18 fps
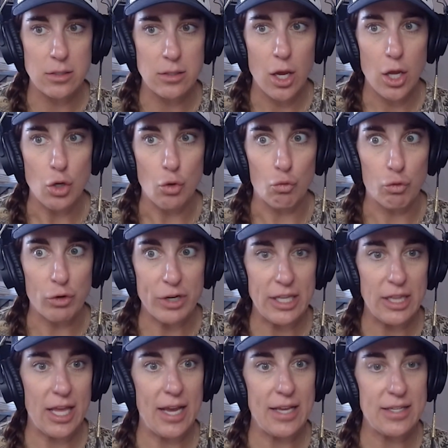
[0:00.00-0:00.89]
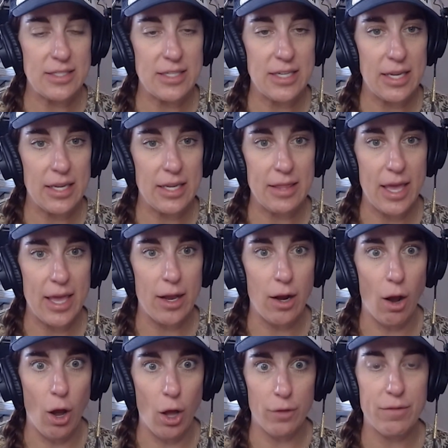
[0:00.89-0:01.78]
realizing that
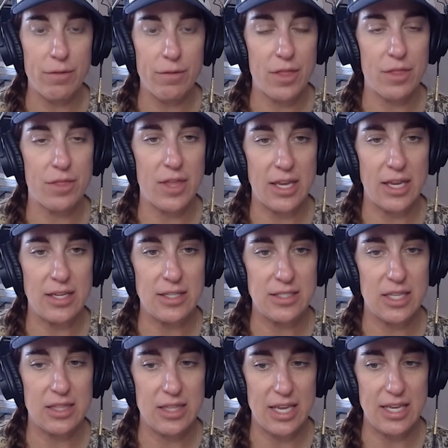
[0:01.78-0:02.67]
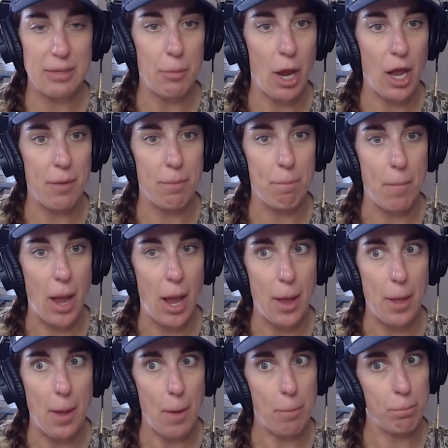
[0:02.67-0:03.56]
all of the things that they
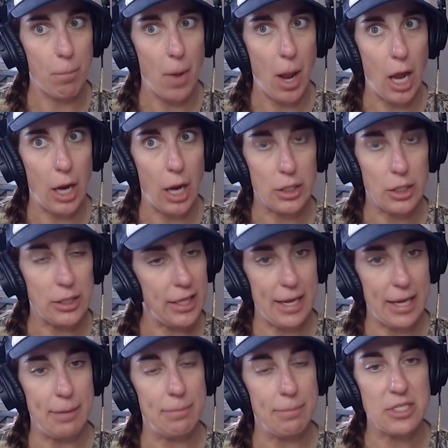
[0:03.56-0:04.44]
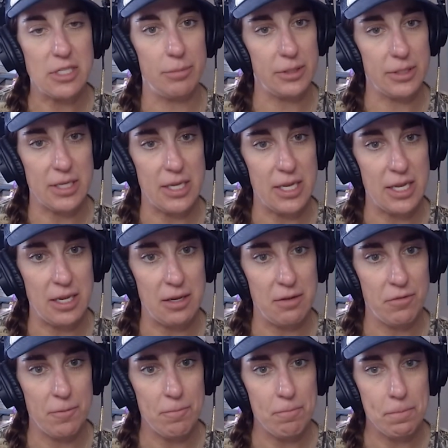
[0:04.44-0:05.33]
claim to believe
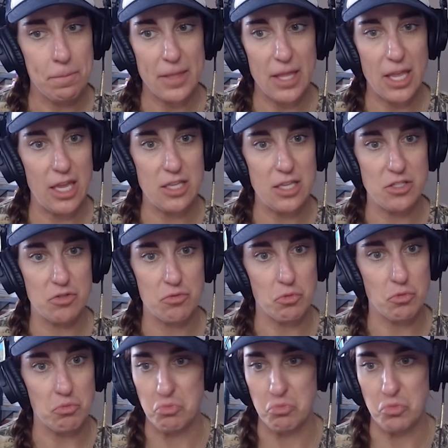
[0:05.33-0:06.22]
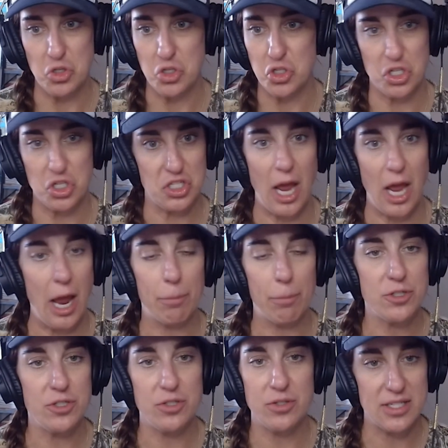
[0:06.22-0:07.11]
is just
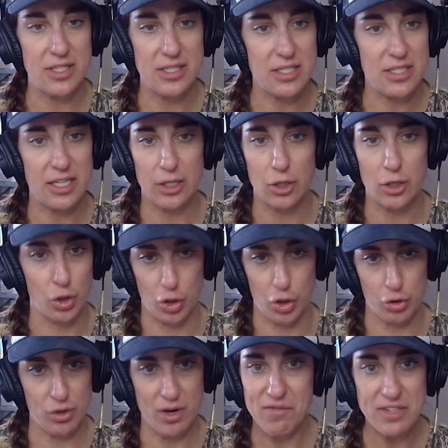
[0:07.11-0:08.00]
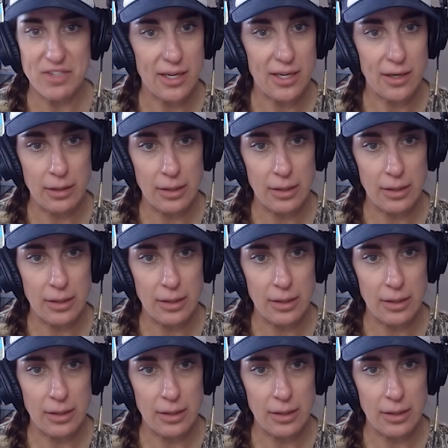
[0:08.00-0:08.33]
opportunistic grifting.